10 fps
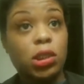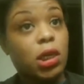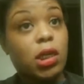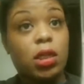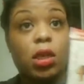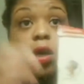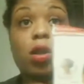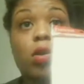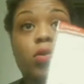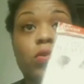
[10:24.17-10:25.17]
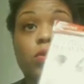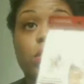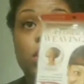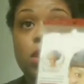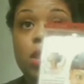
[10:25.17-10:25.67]
just get the
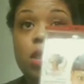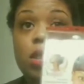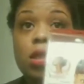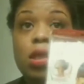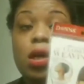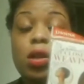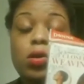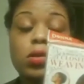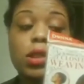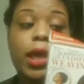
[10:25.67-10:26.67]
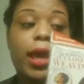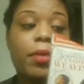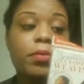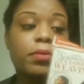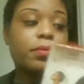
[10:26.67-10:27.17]
closed
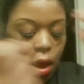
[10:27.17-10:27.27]
cap.